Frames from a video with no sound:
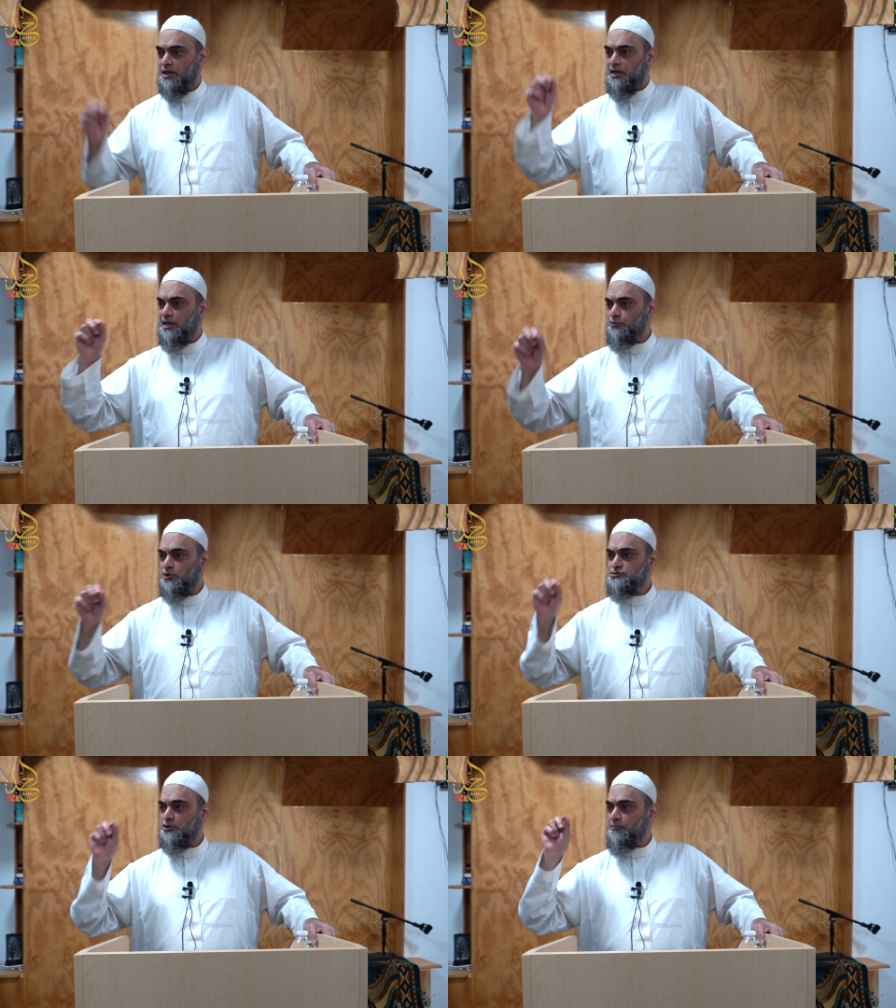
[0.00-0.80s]
He
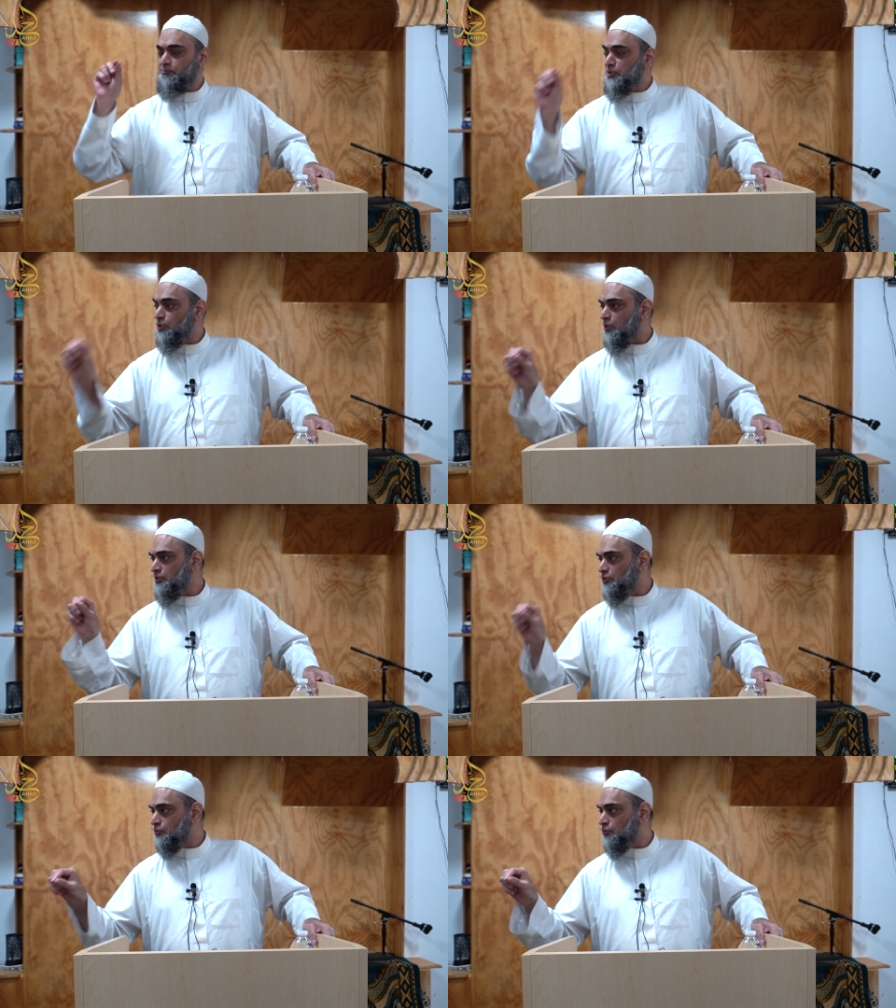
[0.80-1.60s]
wants to impure
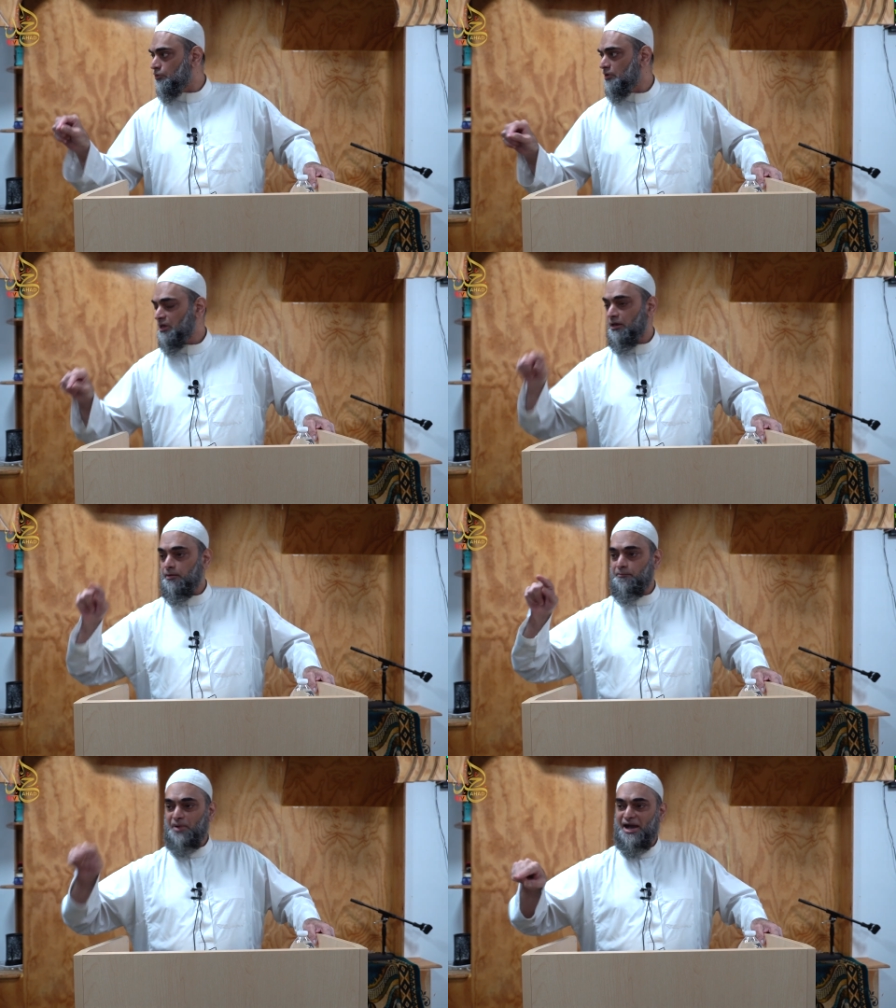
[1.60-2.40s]
your ruh
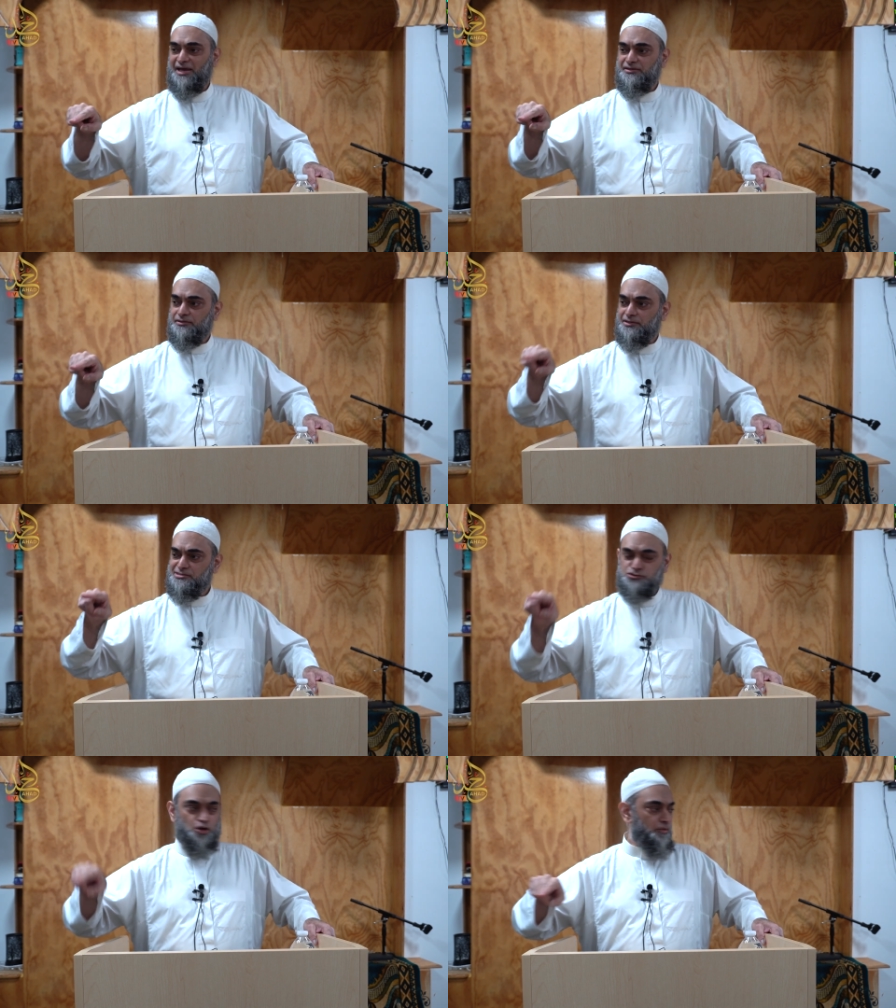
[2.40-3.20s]
by
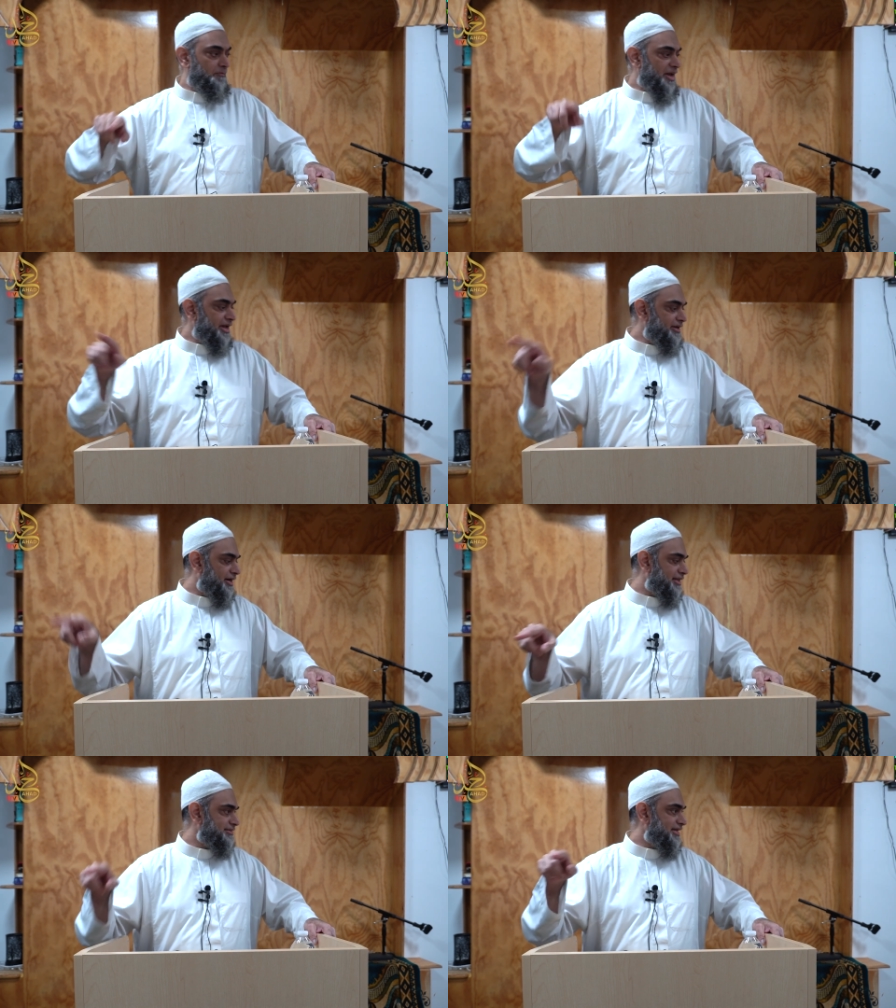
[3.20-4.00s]

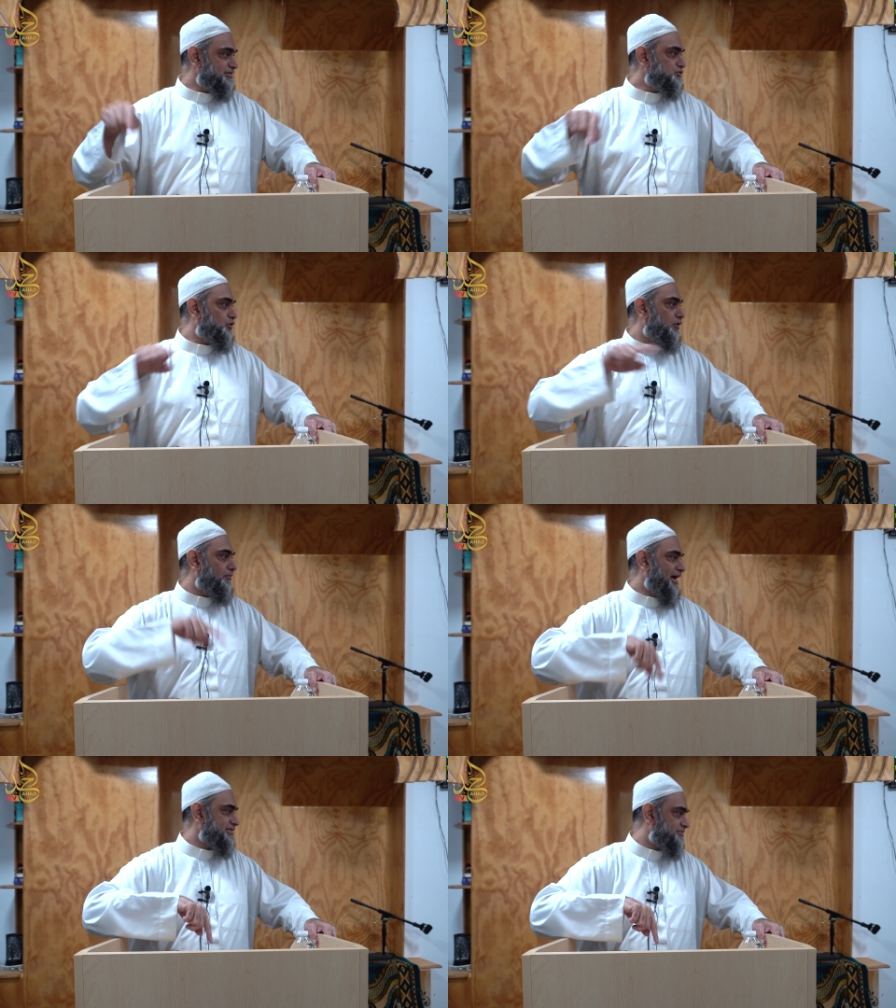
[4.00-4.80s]
disobeying Allah's
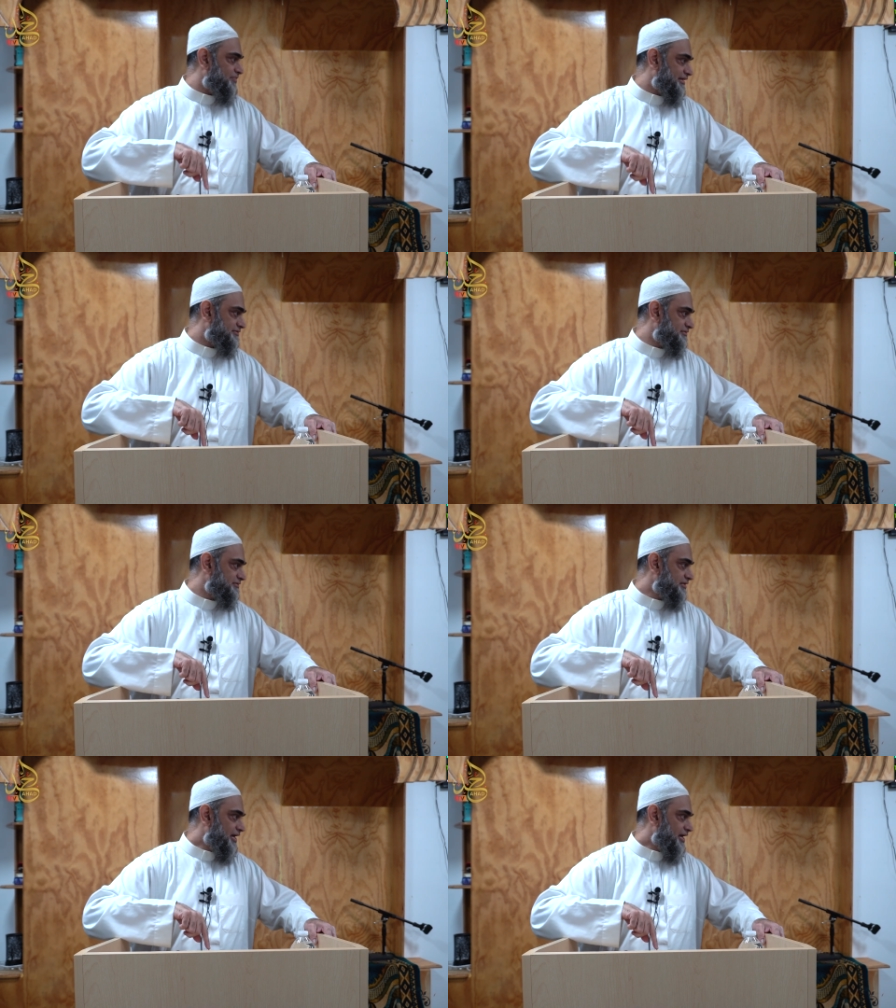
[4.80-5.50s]
commandments.